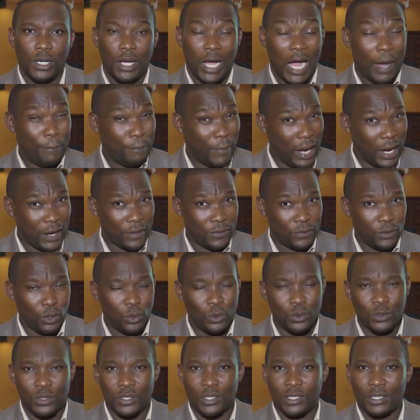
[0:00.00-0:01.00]
Among
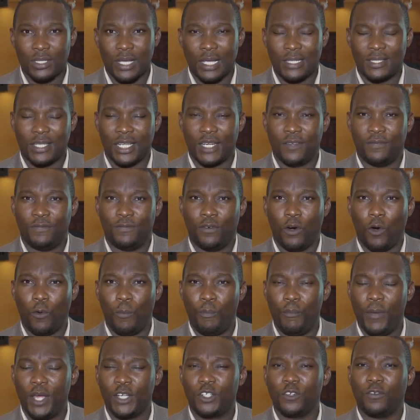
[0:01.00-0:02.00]
those is the
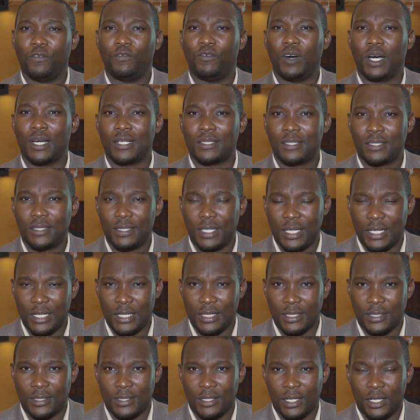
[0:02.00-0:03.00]
development of
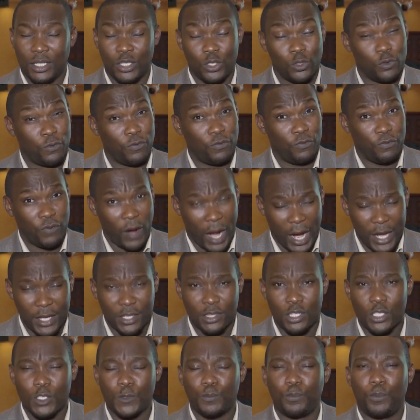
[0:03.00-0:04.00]
vaccines to fight
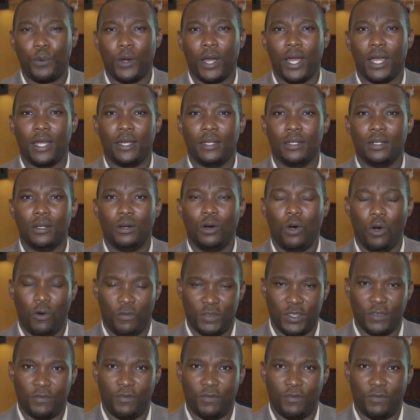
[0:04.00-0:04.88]
the spread of the